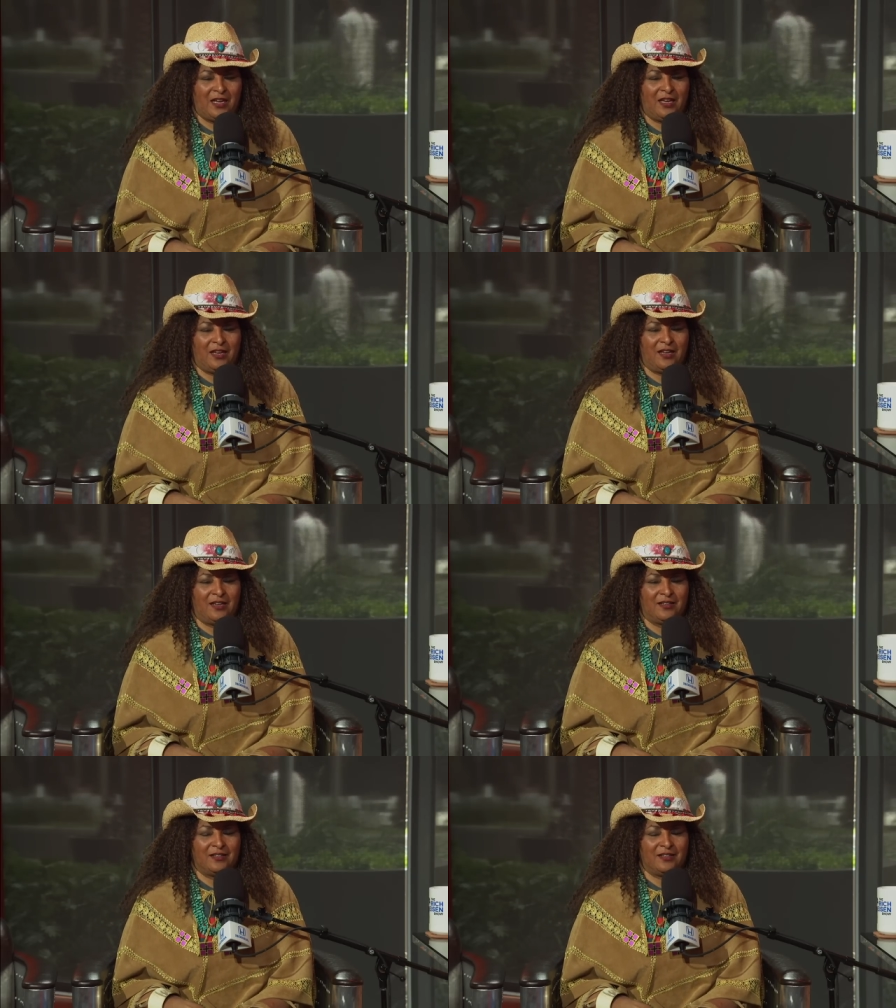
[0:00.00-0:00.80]

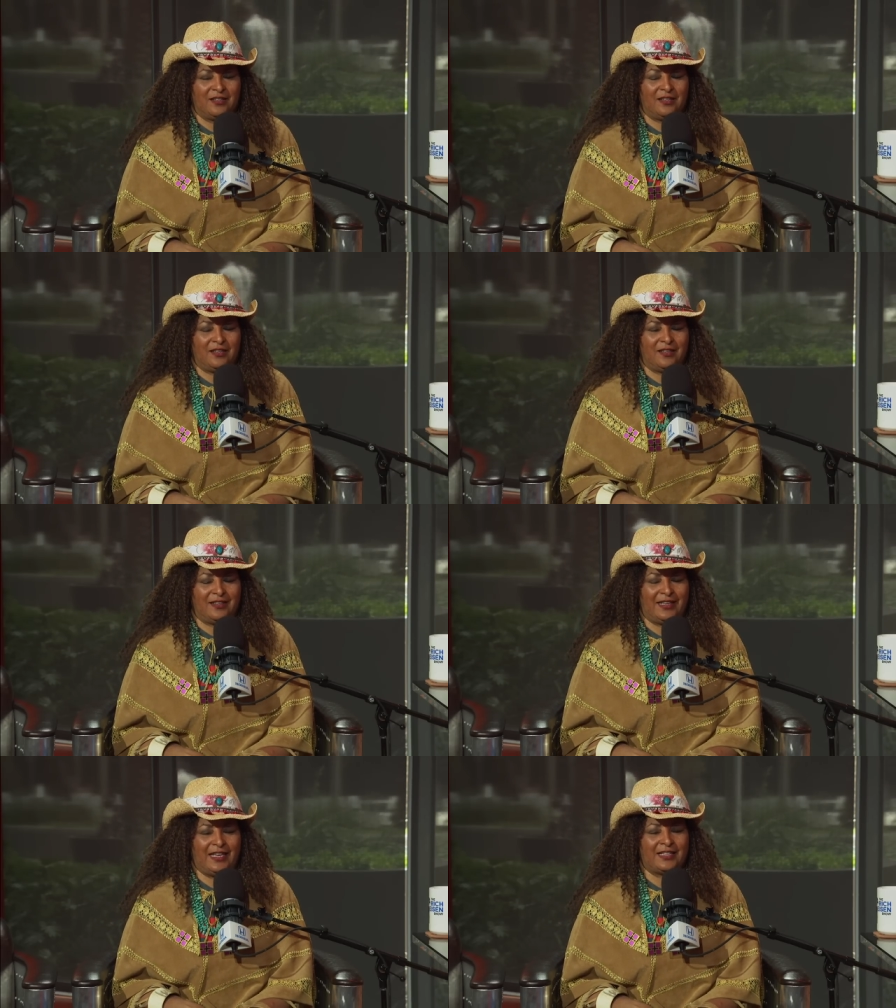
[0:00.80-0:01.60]
uh,
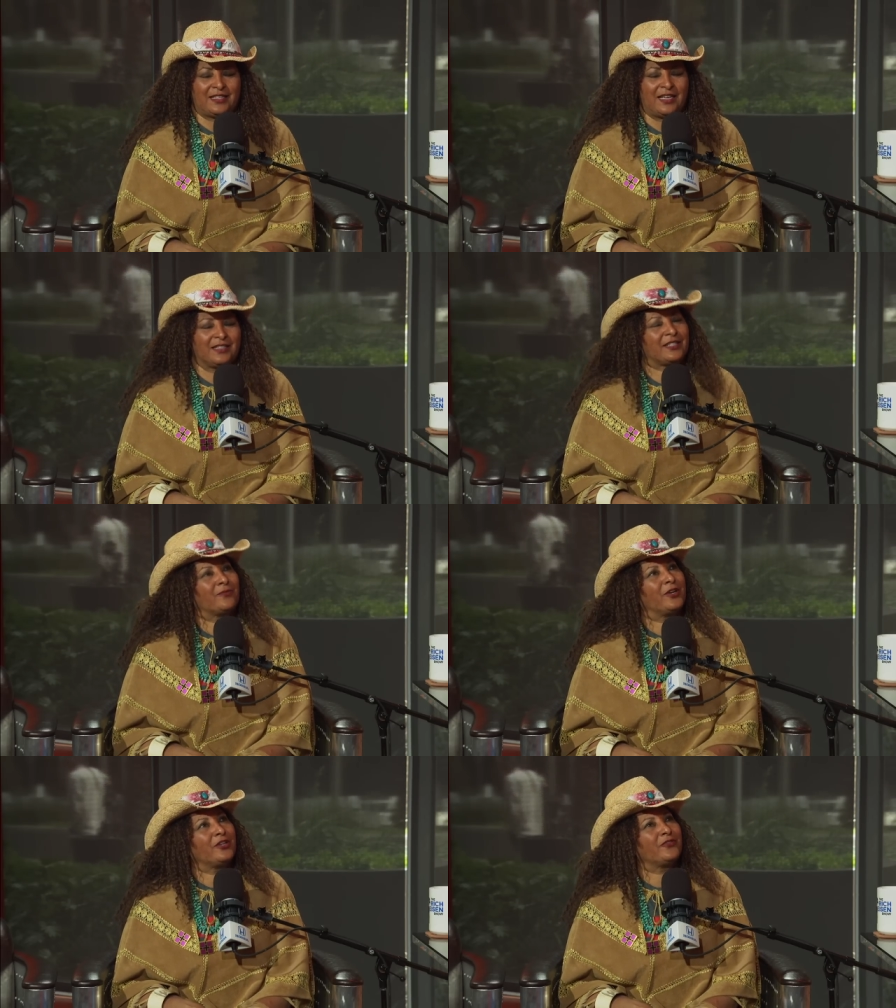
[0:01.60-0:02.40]
he he
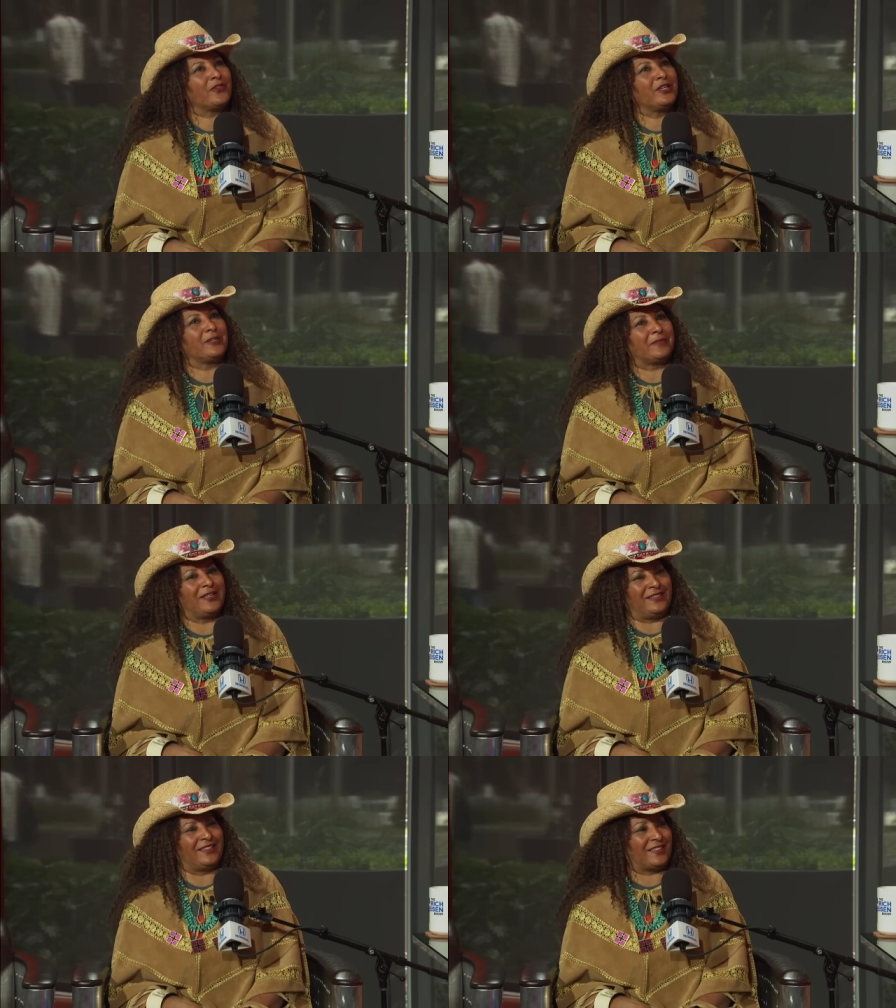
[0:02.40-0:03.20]
said, "Where are you from?"
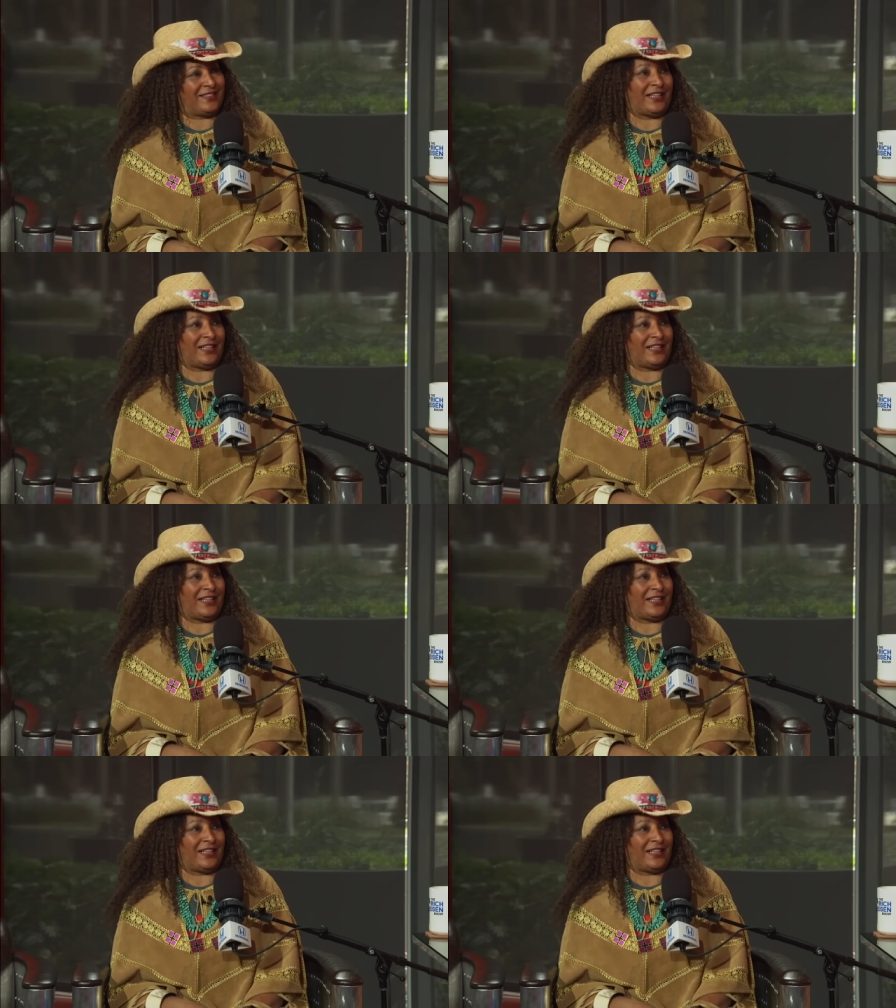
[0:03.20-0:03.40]
Because